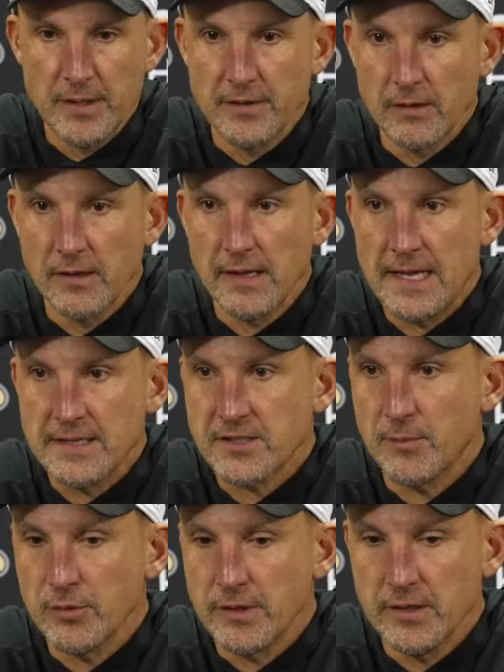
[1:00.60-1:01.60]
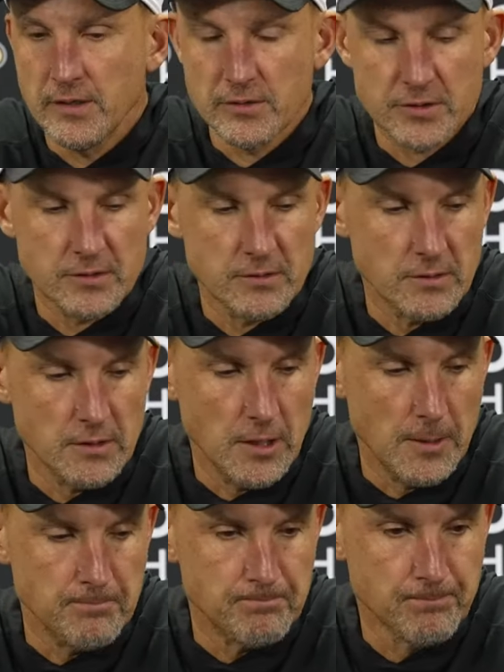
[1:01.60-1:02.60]
been there the last couple years.
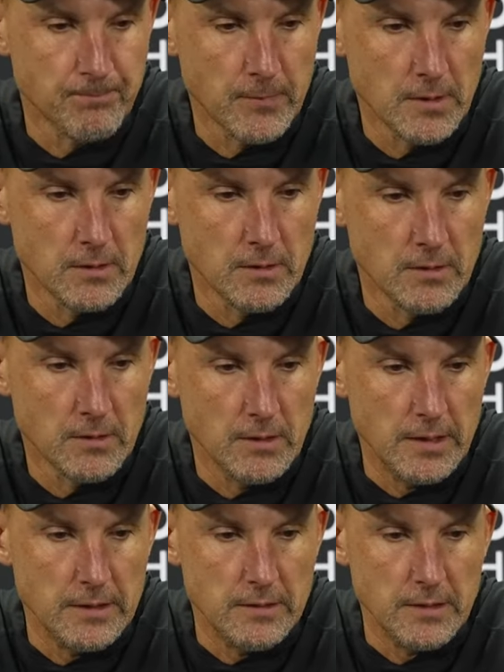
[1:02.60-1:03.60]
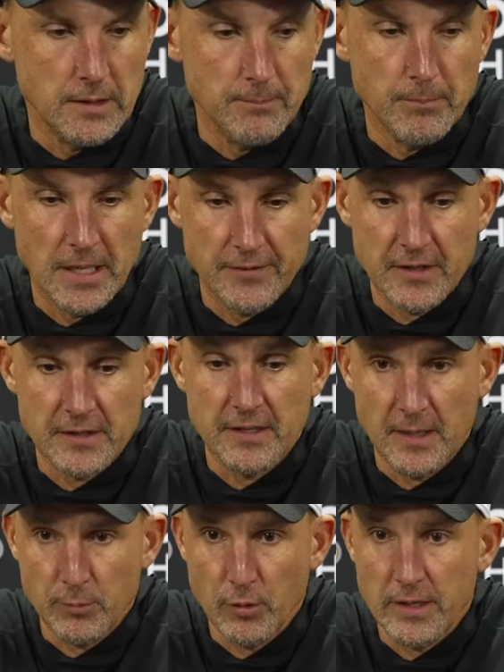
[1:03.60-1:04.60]
Um, and, and, but I think
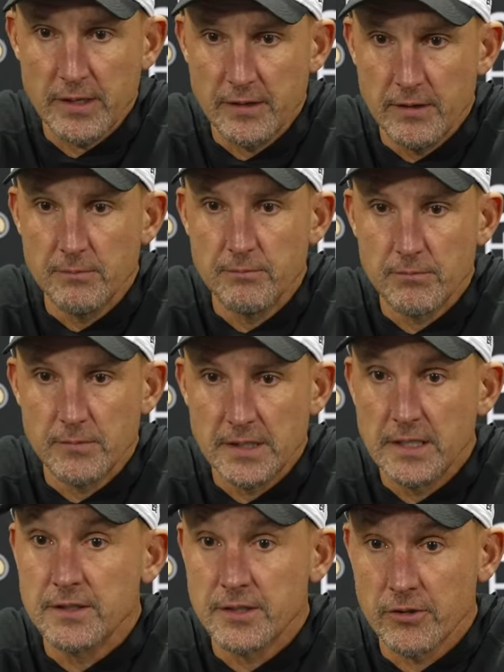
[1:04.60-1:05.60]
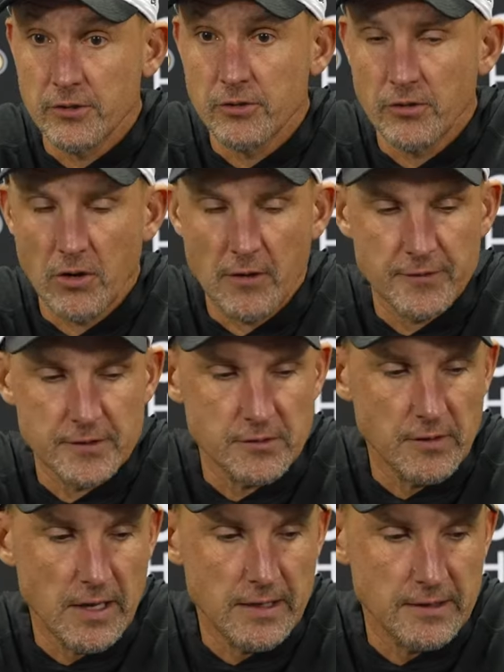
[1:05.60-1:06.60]
they upgraded the the interior of their
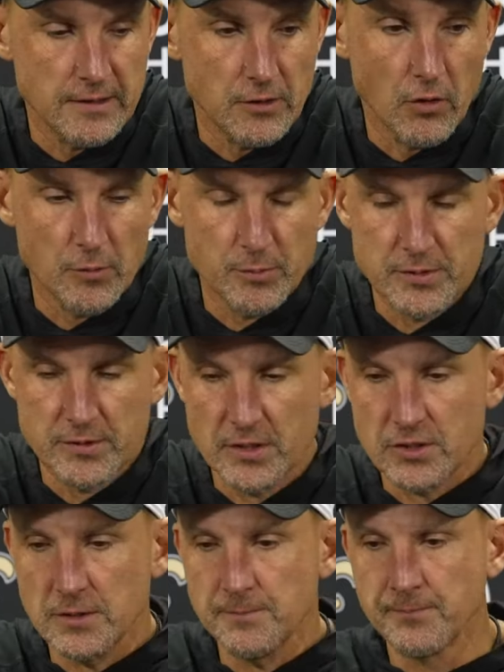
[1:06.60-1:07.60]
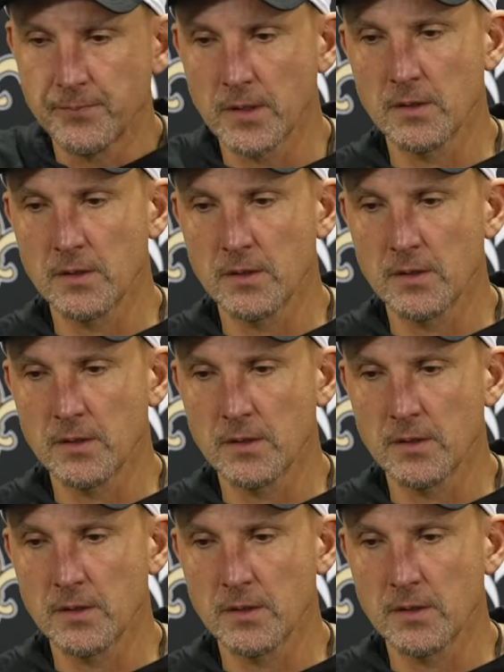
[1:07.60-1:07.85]
offensive line at the guard position.